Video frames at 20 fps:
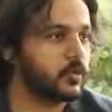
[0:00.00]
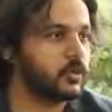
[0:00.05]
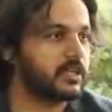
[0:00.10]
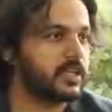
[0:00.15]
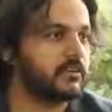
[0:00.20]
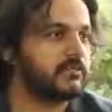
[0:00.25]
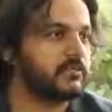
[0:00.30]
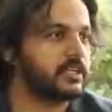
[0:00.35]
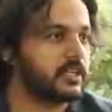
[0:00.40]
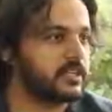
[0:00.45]
more
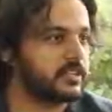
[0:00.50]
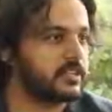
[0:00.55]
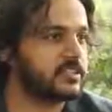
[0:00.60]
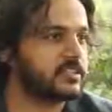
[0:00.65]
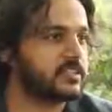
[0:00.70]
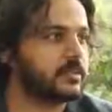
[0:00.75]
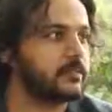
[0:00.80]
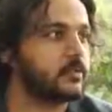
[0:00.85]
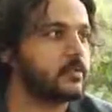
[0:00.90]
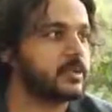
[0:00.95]
I've done
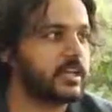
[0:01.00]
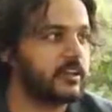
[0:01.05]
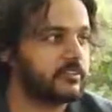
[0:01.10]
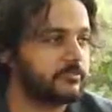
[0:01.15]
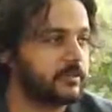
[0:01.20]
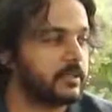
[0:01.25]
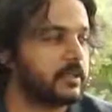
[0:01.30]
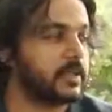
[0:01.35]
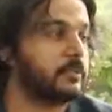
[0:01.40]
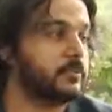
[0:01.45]
this, the more
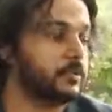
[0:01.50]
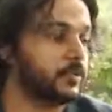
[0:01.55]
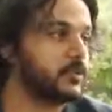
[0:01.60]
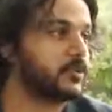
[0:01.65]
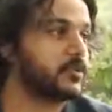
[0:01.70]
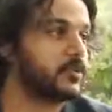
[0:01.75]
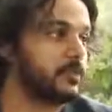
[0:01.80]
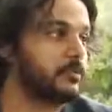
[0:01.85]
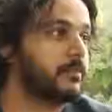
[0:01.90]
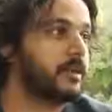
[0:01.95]
I've become
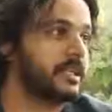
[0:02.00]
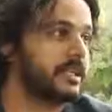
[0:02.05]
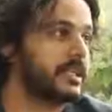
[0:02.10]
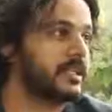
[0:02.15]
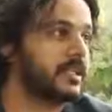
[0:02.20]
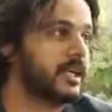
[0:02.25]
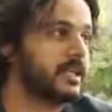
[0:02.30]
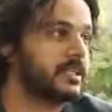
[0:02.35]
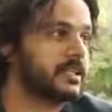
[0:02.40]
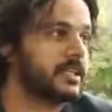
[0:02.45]
used to the
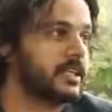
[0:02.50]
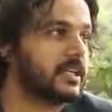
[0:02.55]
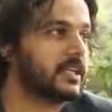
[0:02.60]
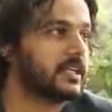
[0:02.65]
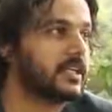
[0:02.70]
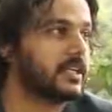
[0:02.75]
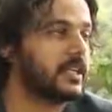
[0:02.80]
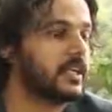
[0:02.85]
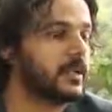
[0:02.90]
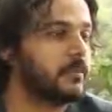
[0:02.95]

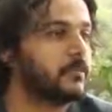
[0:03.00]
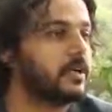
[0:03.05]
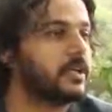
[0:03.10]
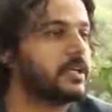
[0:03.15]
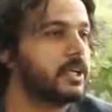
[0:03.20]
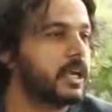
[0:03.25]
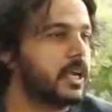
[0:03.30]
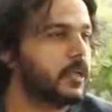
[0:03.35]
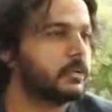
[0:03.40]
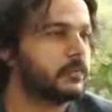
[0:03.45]
multitasking.
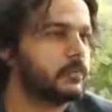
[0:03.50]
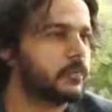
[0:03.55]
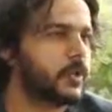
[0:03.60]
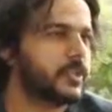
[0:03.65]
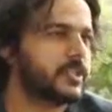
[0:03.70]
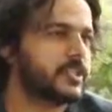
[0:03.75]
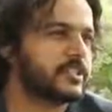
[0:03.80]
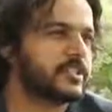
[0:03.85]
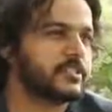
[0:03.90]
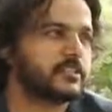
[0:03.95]
But now the
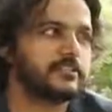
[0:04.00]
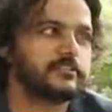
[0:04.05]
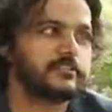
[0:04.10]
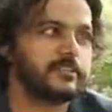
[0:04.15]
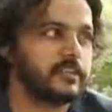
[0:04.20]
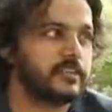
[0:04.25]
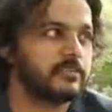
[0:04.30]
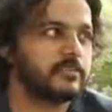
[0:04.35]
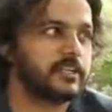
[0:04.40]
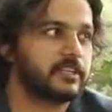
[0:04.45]
process is
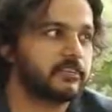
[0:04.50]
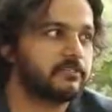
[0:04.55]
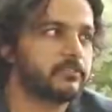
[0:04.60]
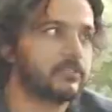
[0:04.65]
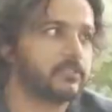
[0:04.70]
very, very